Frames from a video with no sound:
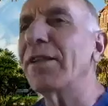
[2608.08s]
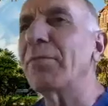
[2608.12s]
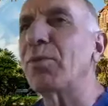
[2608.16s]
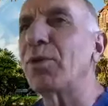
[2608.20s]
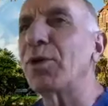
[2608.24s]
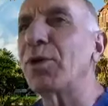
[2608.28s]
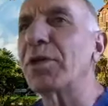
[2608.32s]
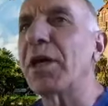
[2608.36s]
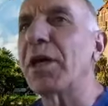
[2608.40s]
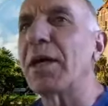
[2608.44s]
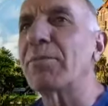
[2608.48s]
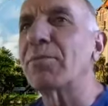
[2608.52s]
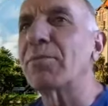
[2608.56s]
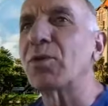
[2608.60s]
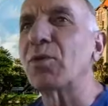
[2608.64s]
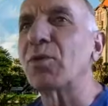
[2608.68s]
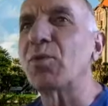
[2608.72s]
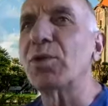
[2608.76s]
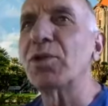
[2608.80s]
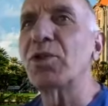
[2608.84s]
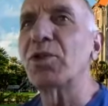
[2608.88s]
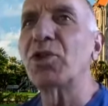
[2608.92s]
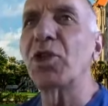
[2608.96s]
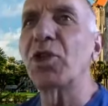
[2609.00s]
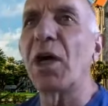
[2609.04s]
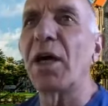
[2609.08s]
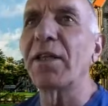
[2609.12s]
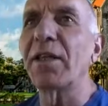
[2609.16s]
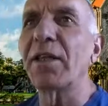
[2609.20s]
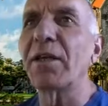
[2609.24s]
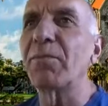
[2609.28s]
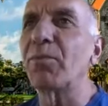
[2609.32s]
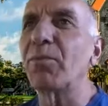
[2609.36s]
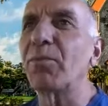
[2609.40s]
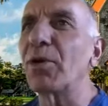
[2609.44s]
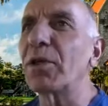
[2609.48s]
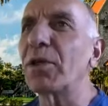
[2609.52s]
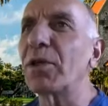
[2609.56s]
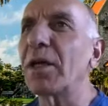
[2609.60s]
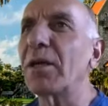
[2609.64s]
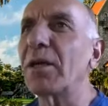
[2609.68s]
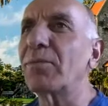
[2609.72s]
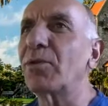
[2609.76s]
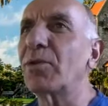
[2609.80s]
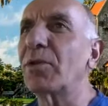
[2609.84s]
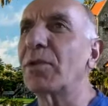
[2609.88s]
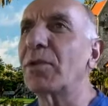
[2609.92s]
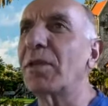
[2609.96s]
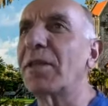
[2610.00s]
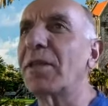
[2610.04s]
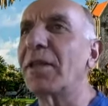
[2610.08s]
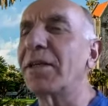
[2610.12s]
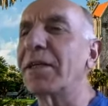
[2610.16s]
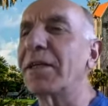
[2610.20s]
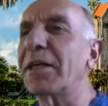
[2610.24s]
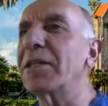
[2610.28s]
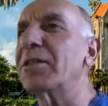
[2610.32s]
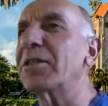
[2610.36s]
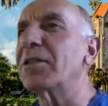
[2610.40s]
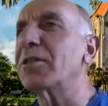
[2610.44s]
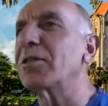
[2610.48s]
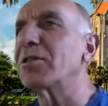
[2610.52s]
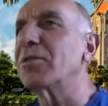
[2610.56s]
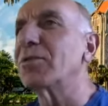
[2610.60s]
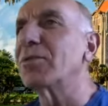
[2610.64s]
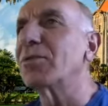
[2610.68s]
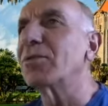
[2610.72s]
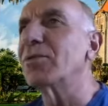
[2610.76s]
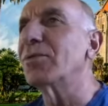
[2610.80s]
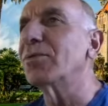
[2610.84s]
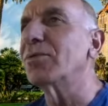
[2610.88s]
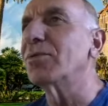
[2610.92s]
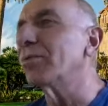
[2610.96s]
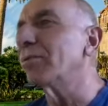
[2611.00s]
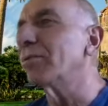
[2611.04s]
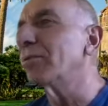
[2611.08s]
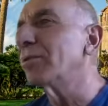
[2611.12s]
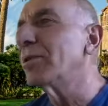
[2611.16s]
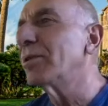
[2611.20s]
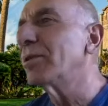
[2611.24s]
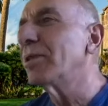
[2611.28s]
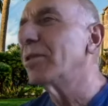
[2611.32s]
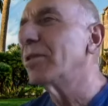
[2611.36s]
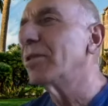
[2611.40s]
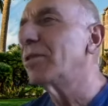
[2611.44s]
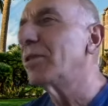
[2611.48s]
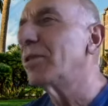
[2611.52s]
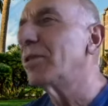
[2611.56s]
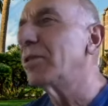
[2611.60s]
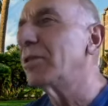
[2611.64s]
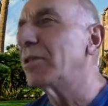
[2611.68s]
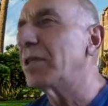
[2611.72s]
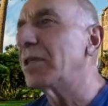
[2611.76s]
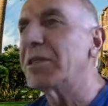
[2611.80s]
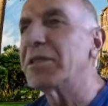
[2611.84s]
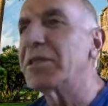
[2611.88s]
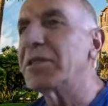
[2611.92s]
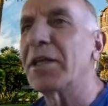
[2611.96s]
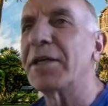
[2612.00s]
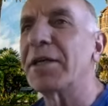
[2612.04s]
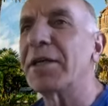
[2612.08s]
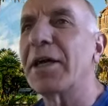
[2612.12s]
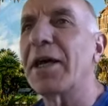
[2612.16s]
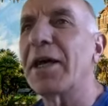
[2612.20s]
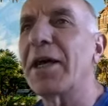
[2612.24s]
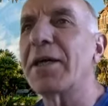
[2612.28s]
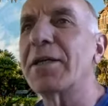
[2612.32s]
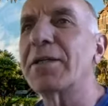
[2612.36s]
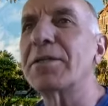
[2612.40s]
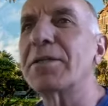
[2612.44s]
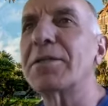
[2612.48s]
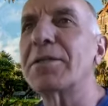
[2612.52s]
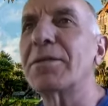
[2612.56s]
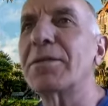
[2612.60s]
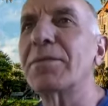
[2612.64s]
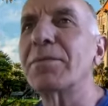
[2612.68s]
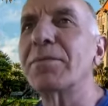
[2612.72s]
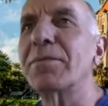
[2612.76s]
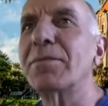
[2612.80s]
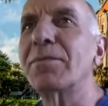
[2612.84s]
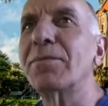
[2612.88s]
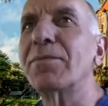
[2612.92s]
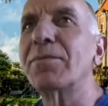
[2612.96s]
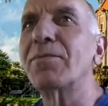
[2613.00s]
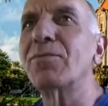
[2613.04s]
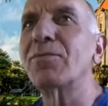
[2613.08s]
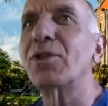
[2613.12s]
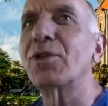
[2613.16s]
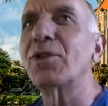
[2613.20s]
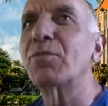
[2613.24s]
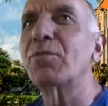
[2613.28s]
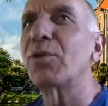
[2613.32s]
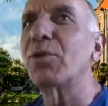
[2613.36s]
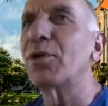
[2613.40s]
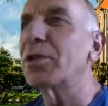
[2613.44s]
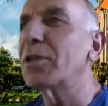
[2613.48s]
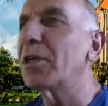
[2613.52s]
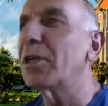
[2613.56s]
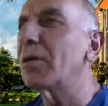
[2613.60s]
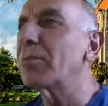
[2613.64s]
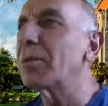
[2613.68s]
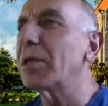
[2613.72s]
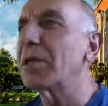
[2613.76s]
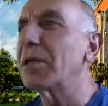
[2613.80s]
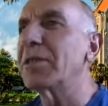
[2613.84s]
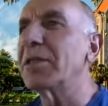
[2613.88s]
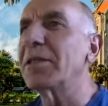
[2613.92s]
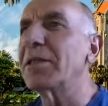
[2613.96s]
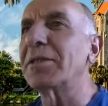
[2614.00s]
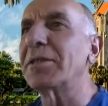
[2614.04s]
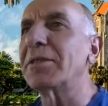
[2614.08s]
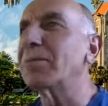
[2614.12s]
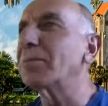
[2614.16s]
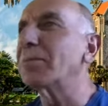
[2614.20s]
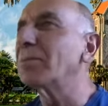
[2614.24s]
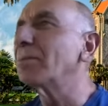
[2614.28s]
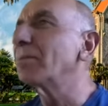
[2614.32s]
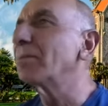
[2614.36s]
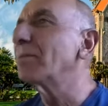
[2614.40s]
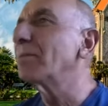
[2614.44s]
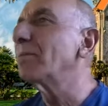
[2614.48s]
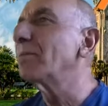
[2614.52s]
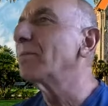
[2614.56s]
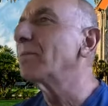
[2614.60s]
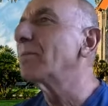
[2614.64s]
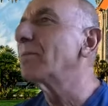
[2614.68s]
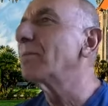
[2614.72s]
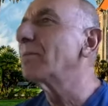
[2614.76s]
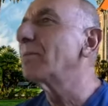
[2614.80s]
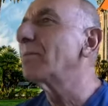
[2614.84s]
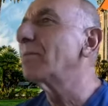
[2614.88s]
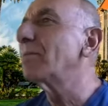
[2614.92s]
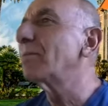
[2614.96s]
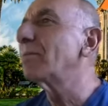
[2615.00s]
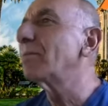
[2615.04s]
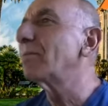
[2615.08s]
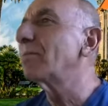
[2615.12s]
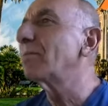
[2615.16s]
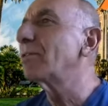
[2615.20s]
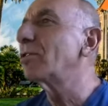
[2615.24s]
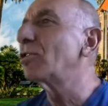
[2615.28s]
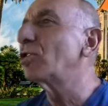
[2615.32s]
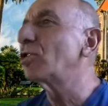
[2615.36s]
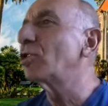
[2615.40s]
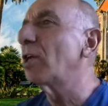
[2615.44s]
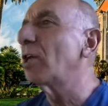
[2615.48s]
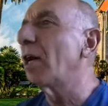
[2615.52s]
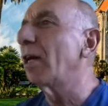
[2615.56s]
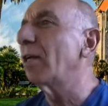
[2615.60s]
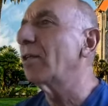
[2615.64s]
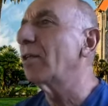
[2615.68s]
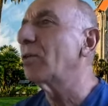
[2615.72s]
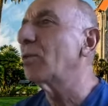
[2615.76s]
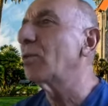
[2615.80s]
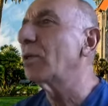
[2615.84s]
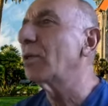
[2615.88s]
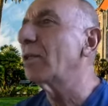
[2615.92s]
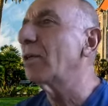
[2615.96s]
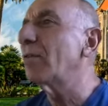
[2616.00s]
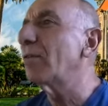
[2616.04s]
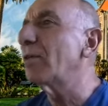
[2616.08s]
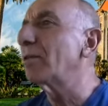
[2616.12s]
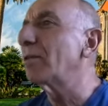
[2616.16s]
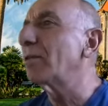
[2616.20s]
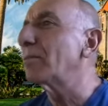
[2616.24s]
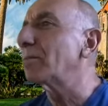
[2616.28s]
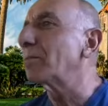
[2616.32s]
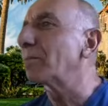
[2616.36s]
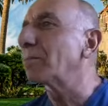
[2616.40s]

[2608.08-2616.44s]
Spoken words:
programs? Which other programs, the rest who didn't raise their hands? Which program get in chat or whatever?